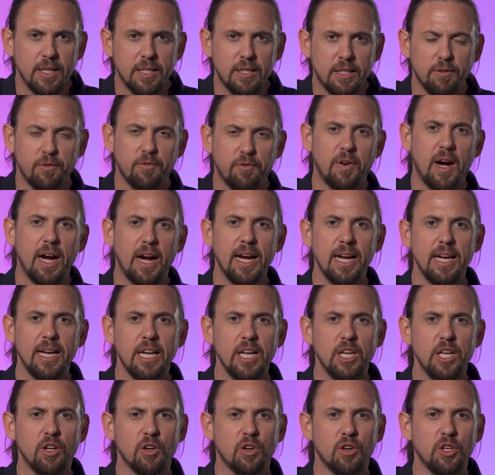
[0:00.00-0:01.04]

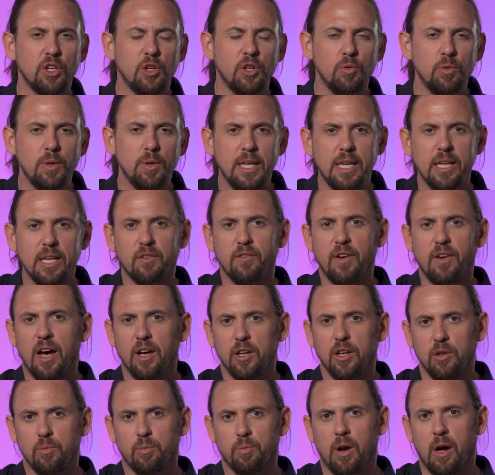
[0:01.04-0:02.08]
Define your unique
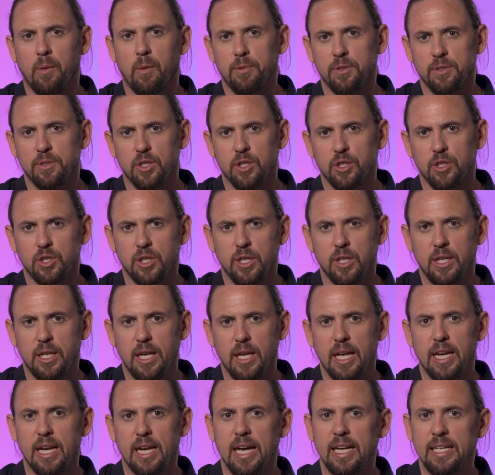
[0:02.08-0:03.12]
value proposition
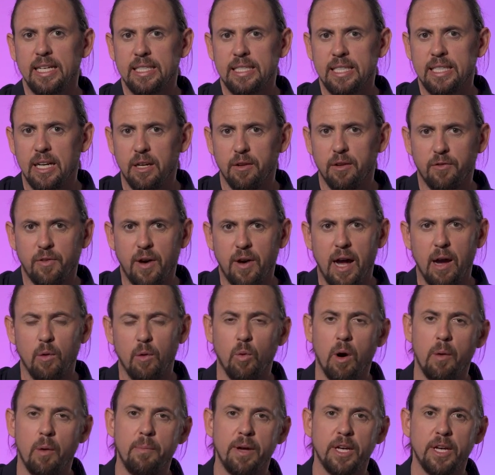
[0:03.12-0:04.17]
and identify
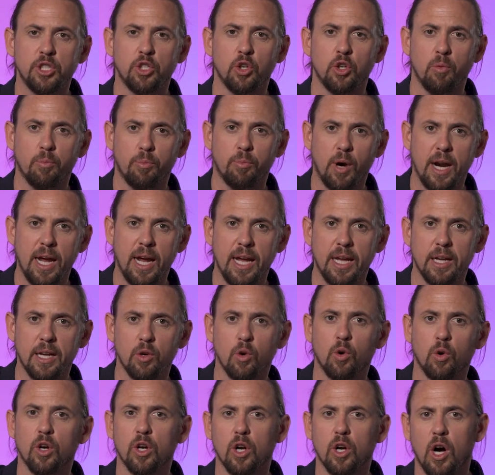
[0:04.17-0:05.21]
what makes your brand
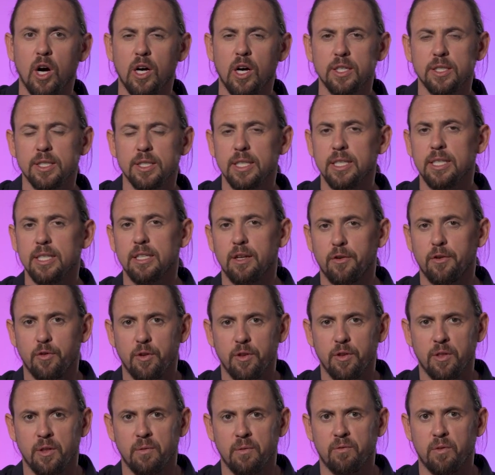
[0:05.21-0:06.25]
or content
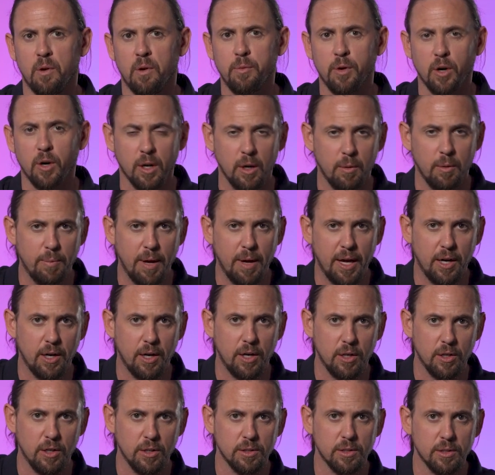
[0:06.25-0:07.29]
different from your
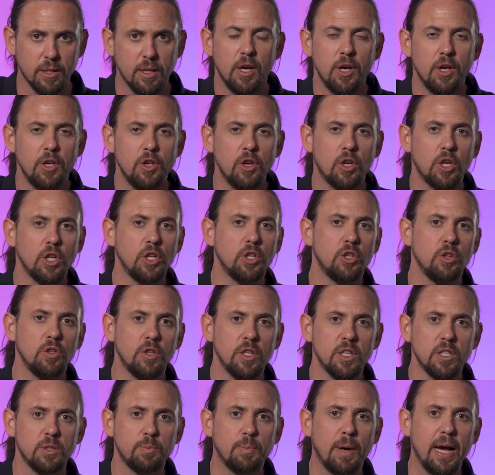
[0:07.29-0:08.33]
competitors. You can do
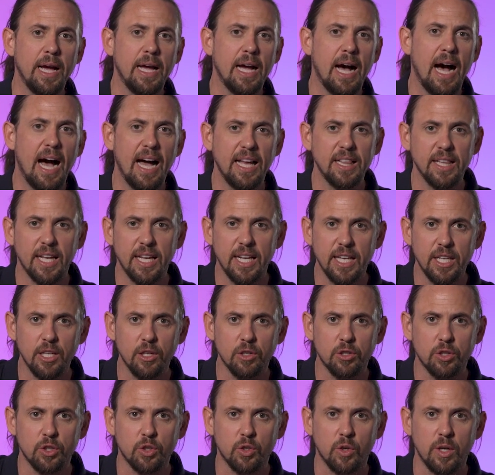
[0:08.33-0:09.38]
this by highlighting your
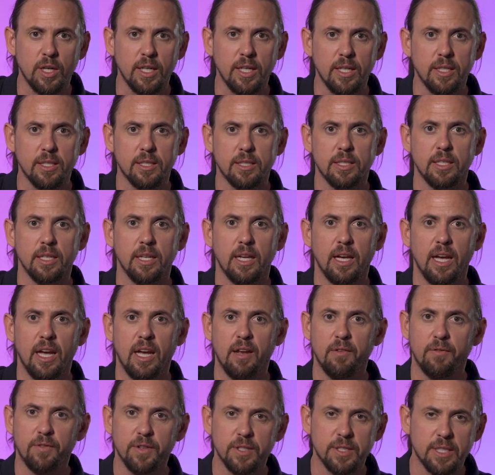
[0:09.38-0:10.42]
strengths,
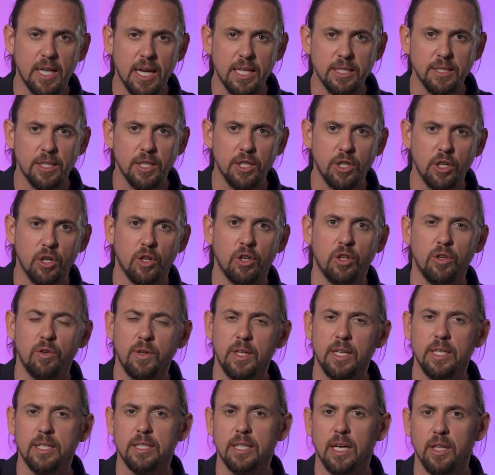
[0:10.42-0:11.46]
emphasizing your
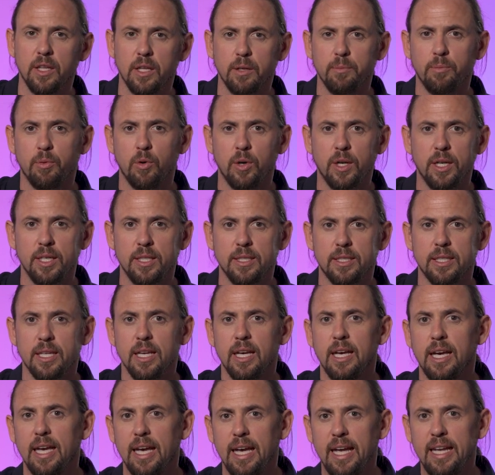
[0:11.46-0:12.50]
unique selling points,
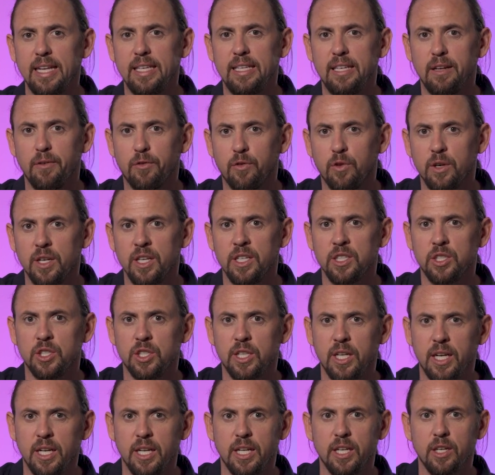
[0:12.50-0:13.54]
and
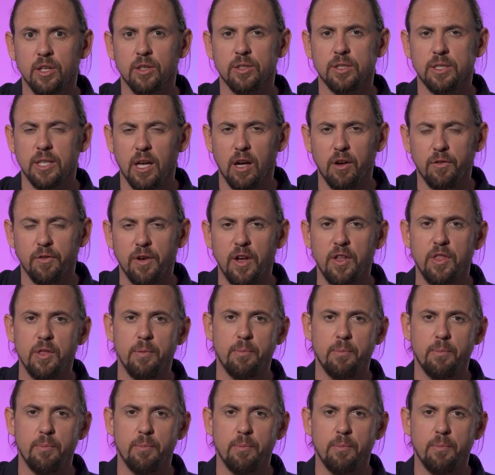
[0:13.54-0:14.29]
differentiating yourself in the